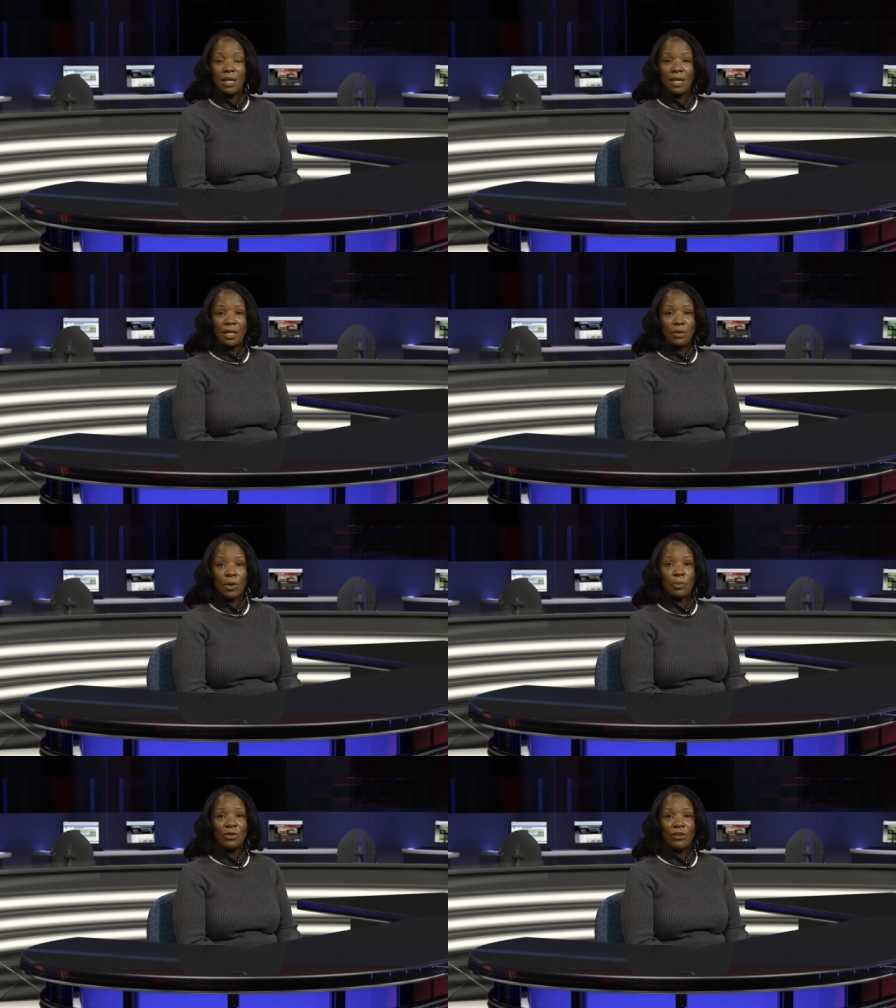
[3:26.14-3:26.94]

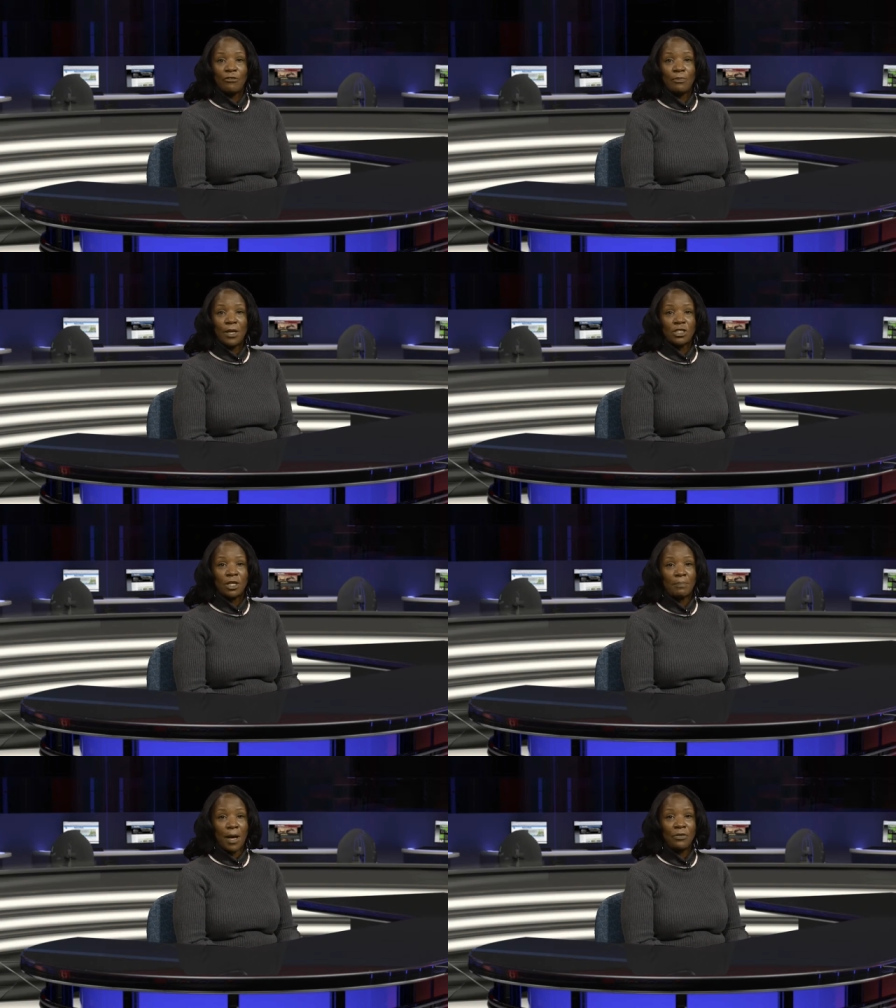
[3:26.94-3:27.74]
Anyone with information
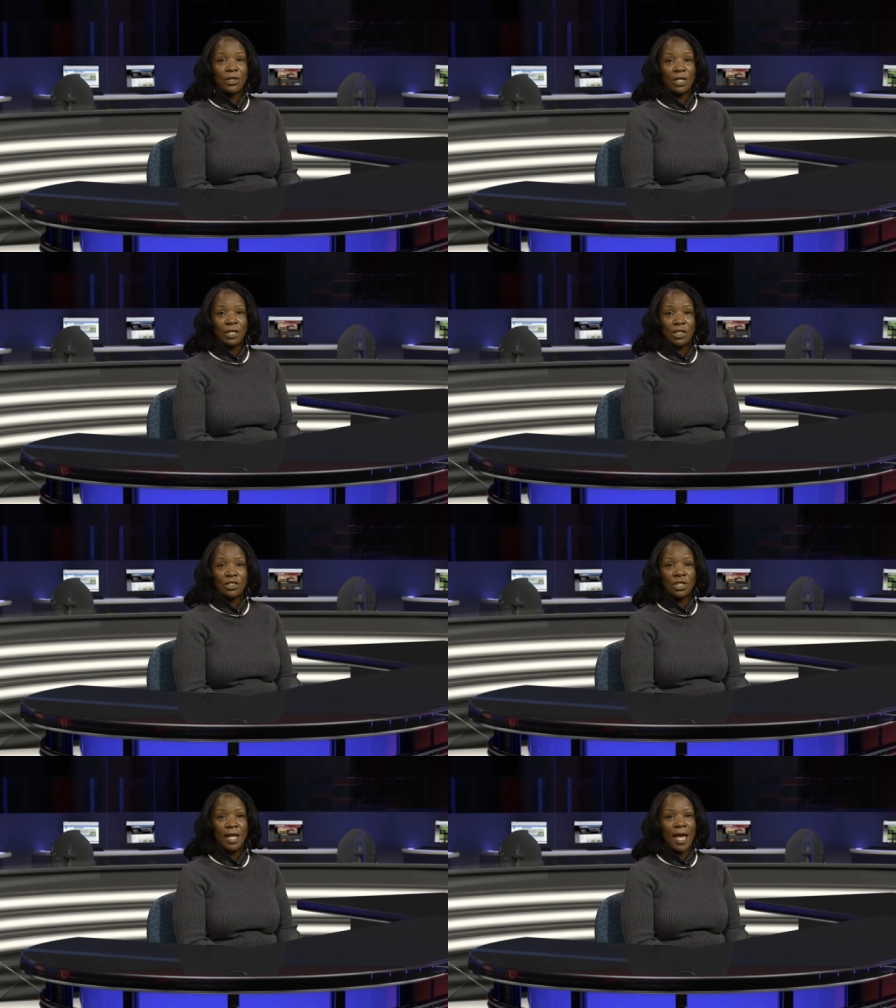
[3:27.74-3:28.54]
about the
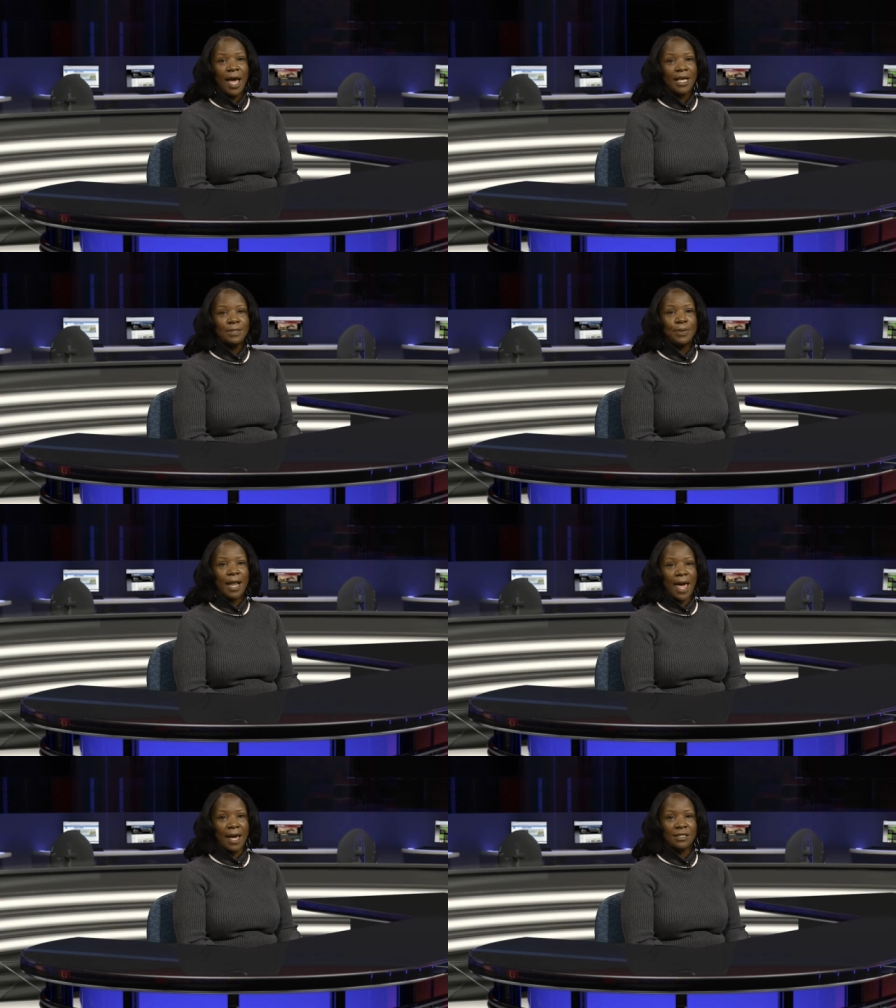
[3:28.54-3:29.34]
collision has been
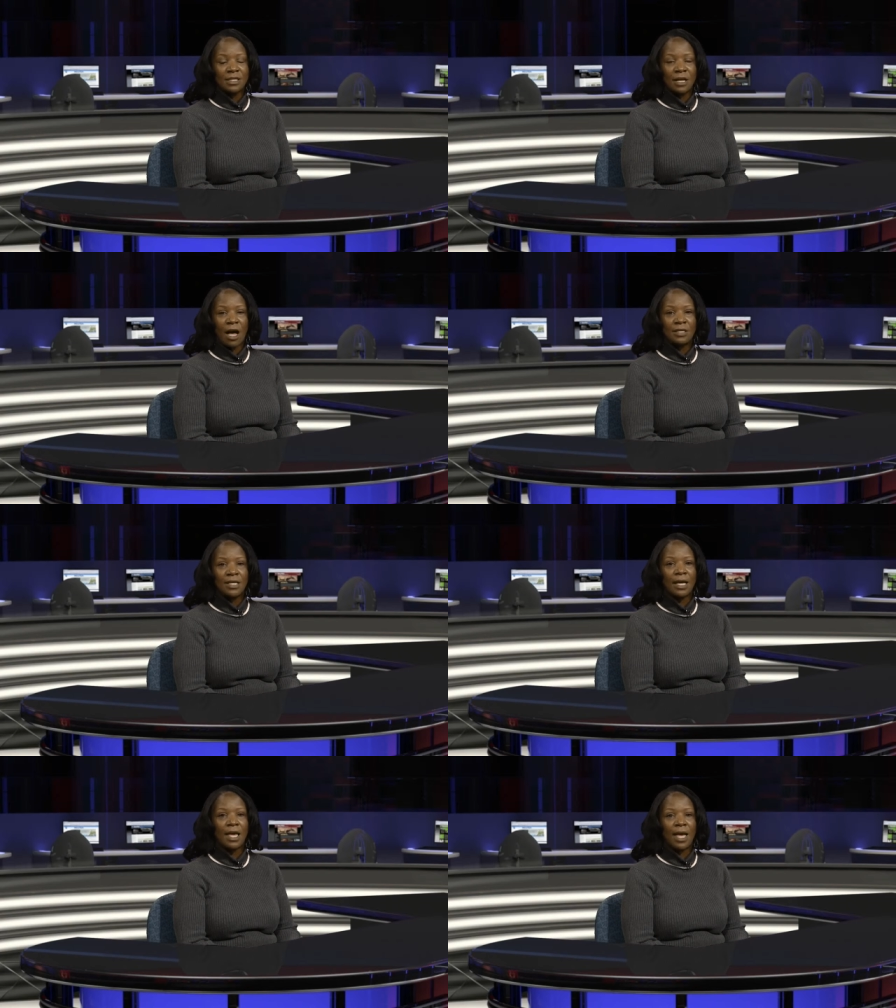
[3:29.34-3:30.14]
asked to
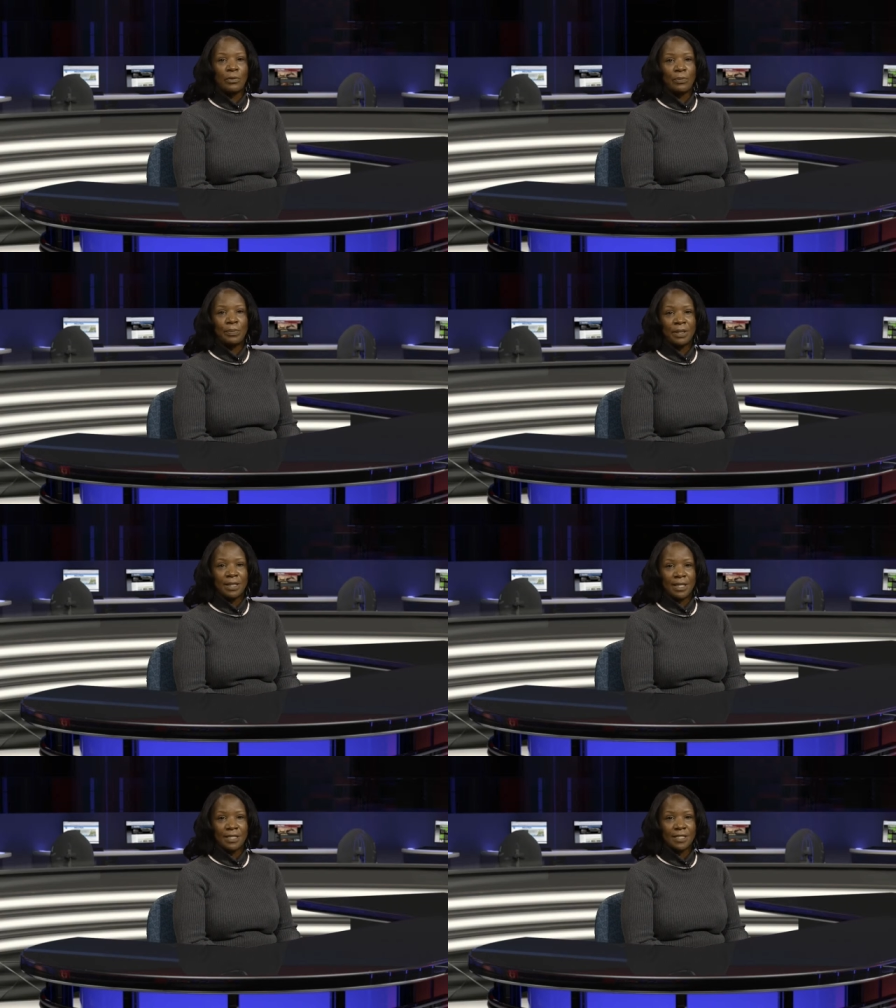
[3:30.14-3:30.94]
contact Hayward
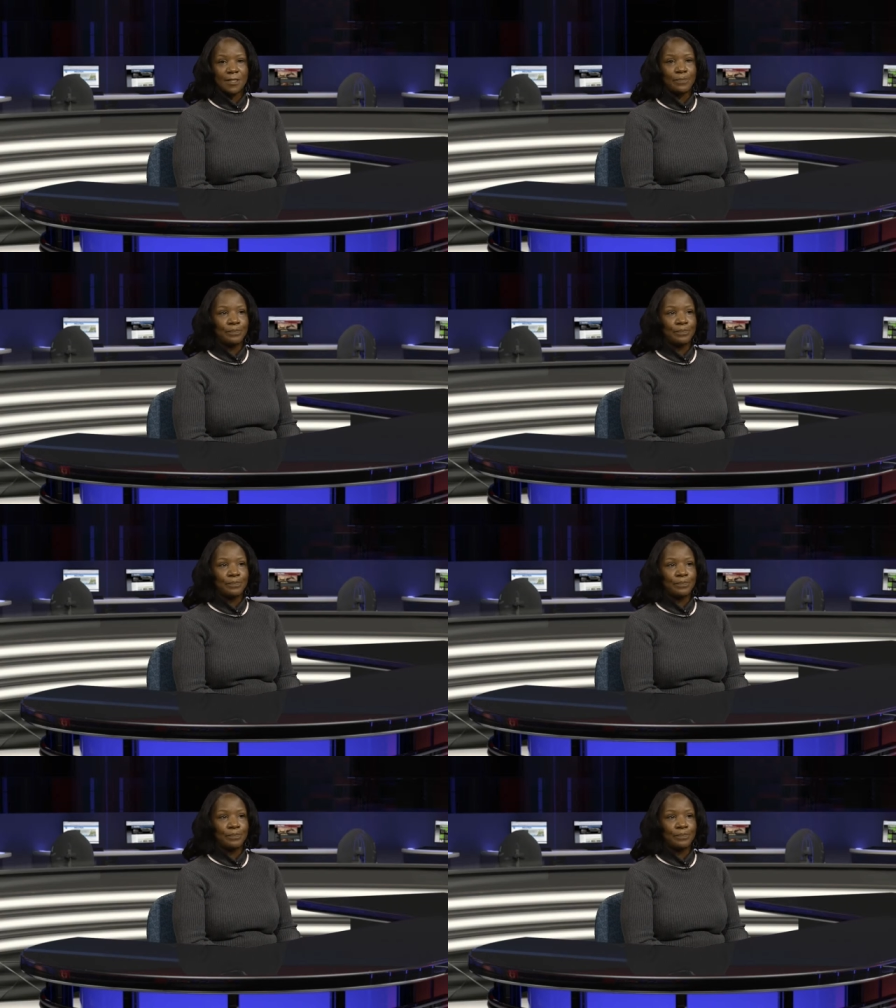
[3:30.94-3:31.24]
Police.